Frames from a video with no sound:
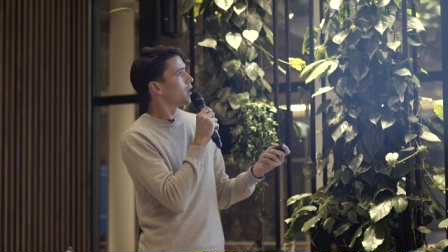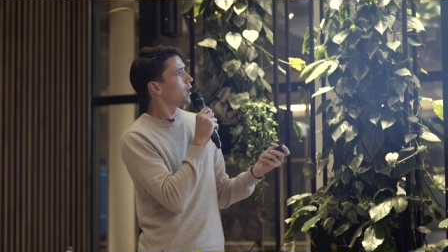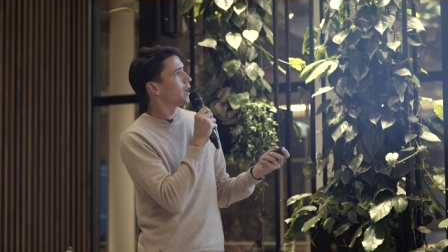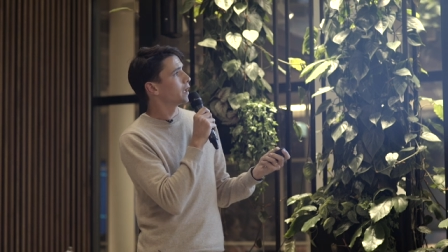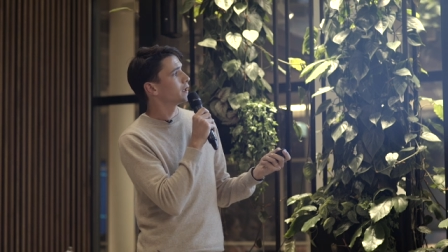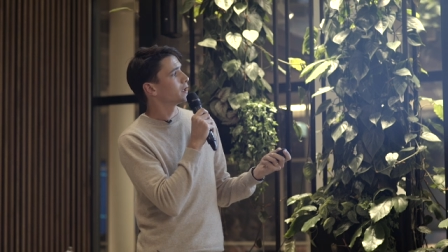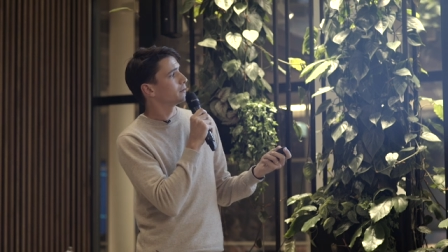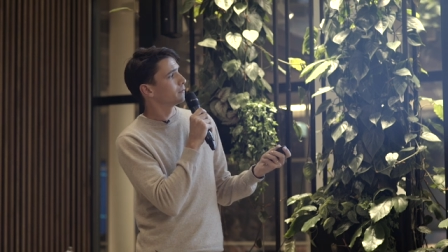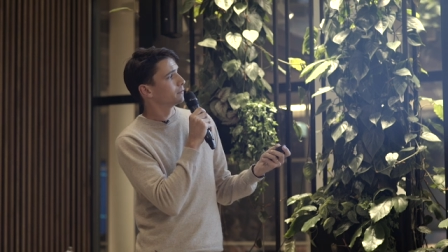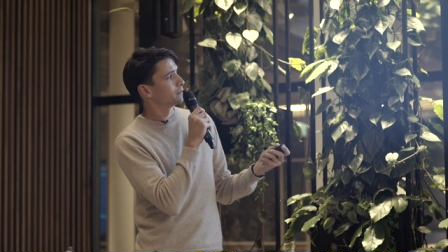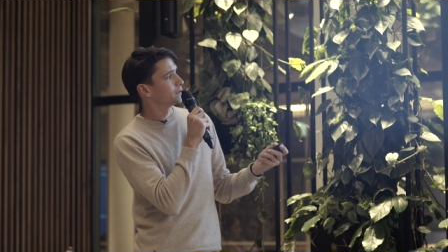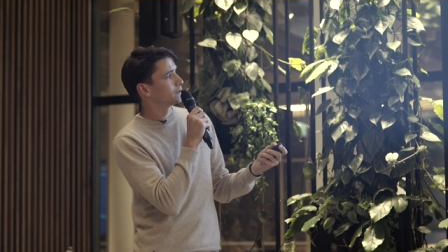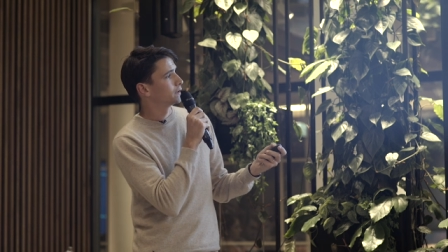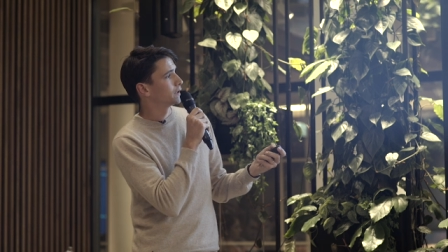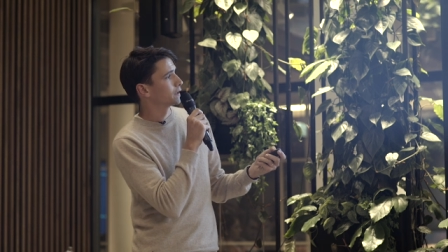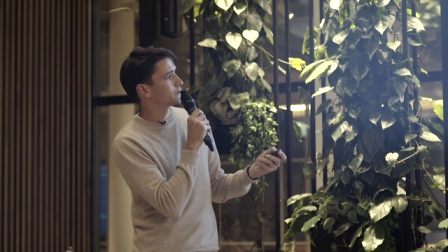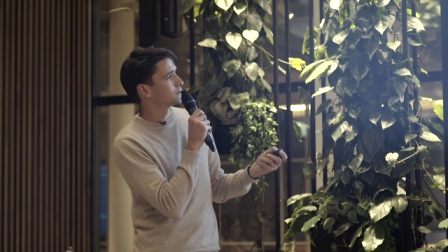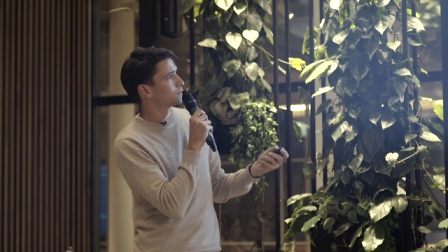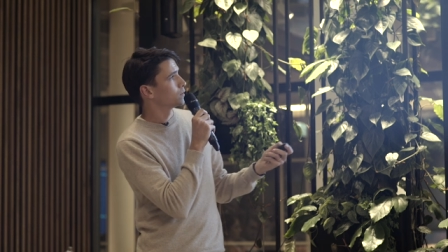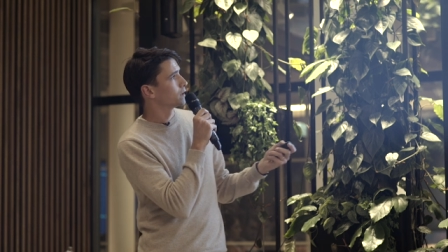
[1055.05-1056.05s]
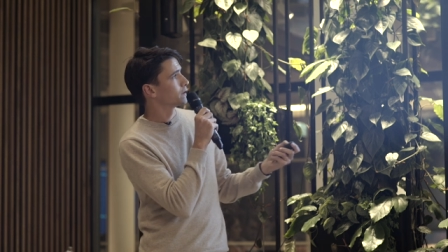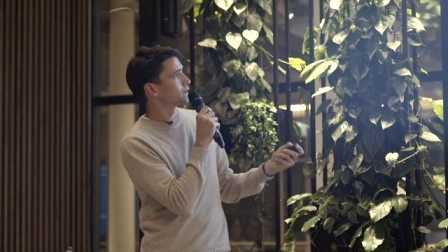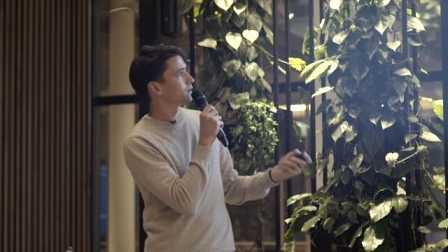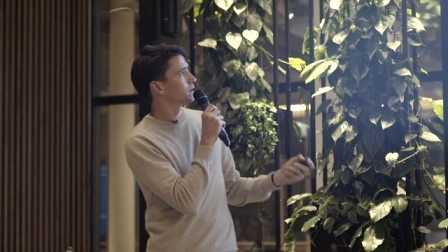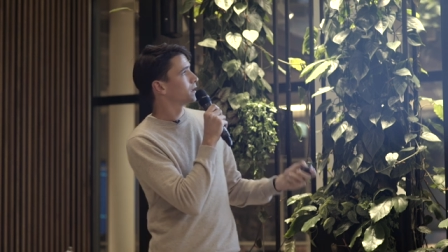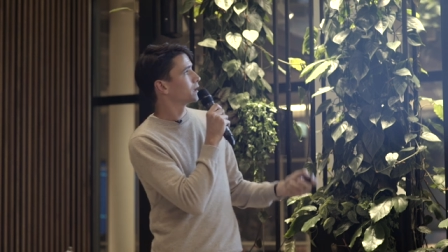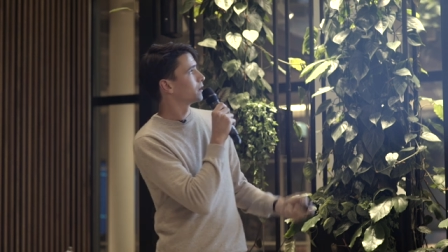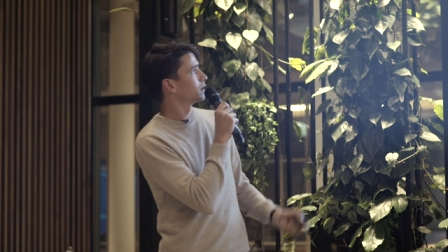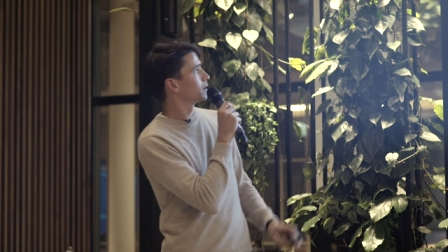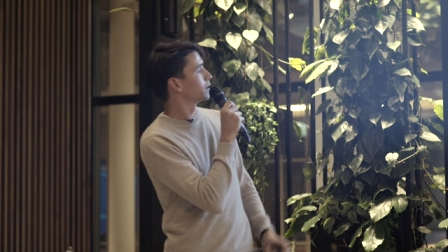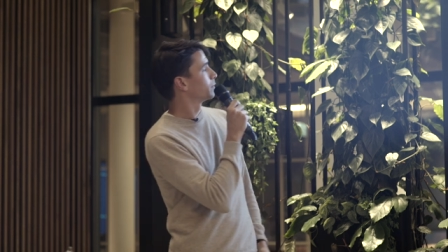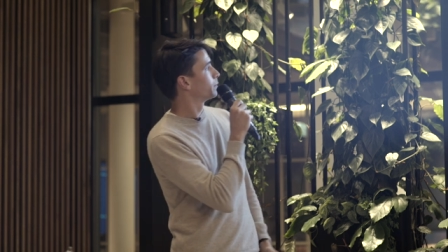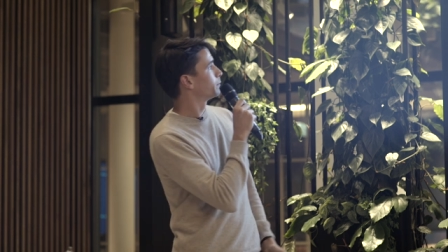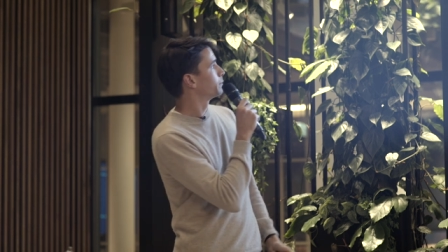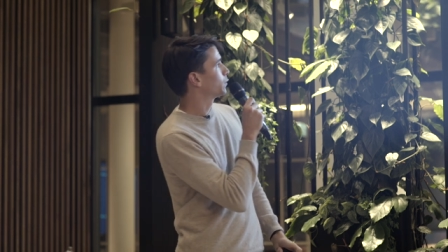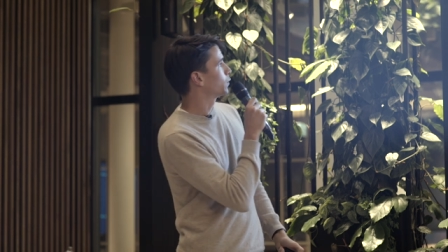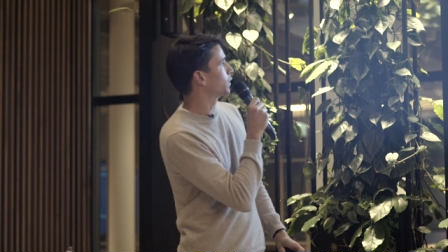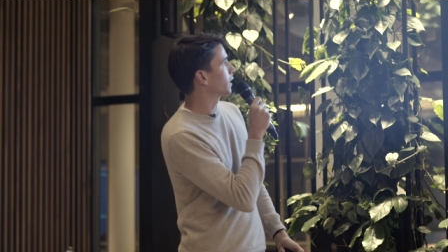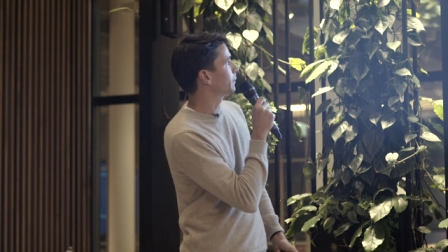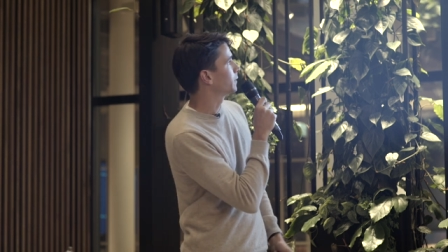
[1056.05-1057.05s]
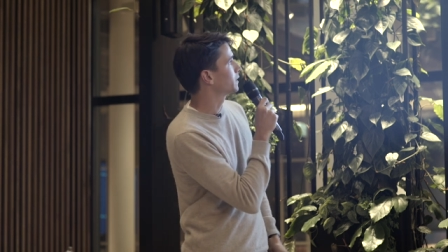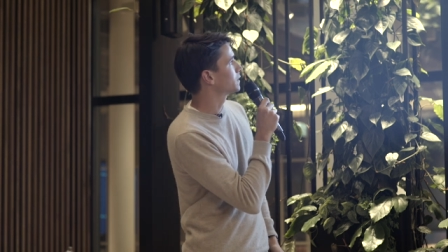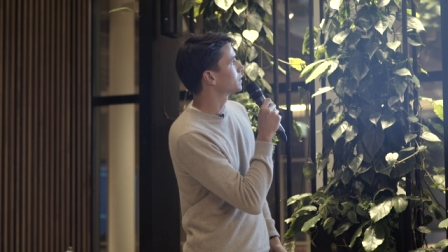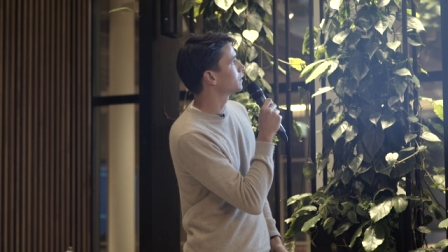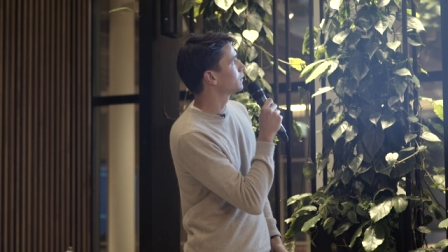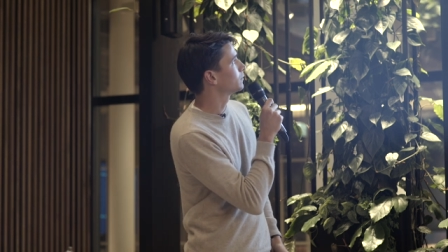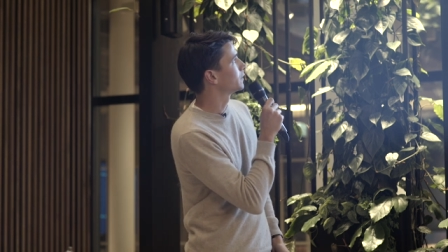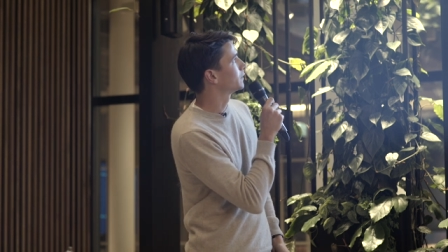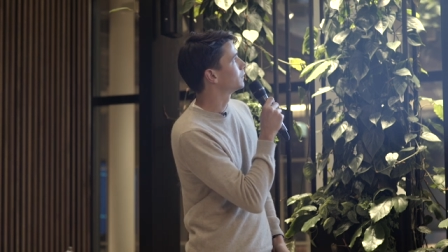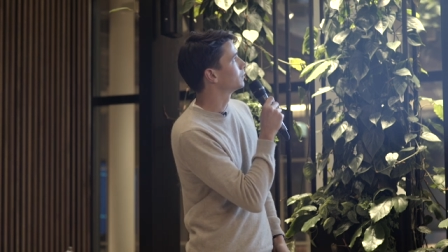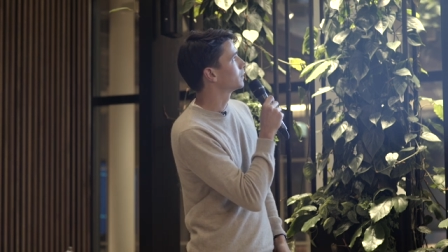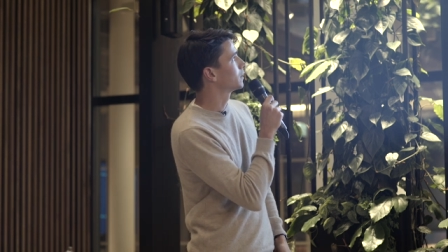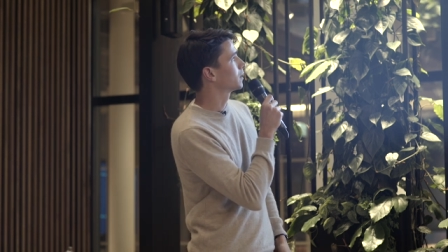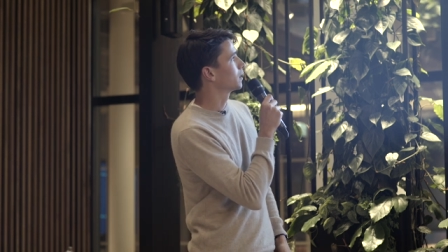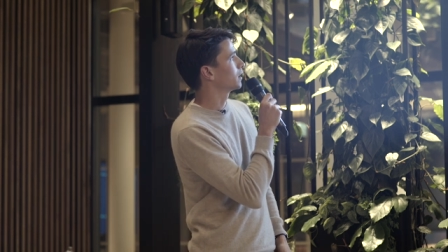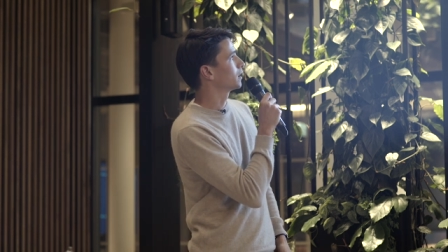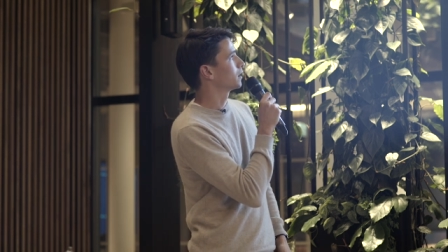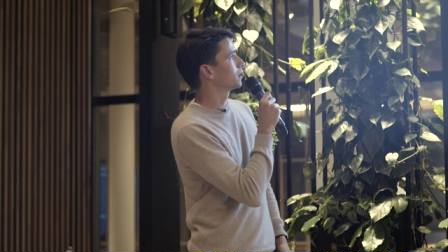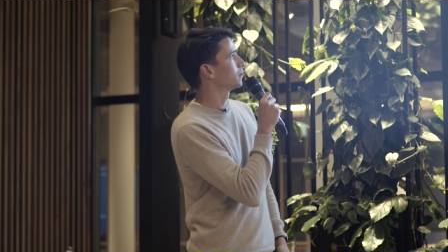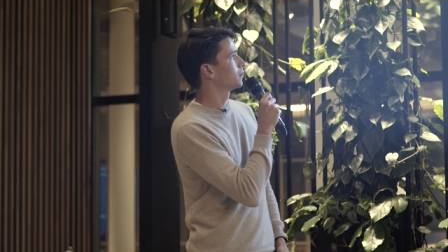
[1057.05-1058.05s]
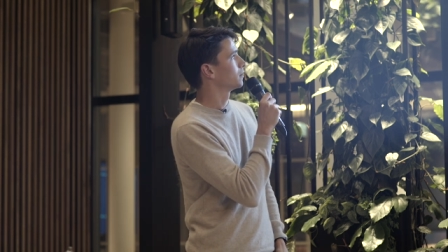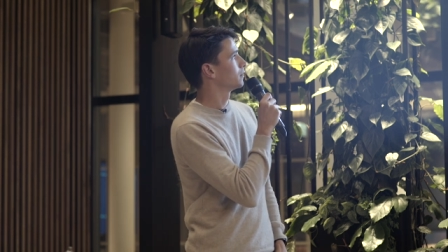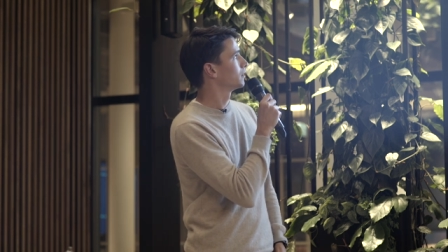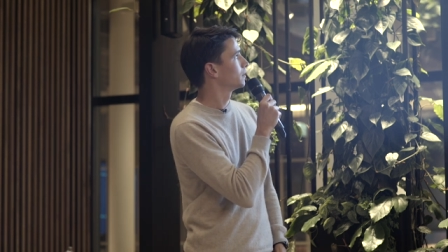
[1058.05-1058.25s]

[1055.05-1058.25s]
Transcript: And yeah, that was a quick picture we took, uh,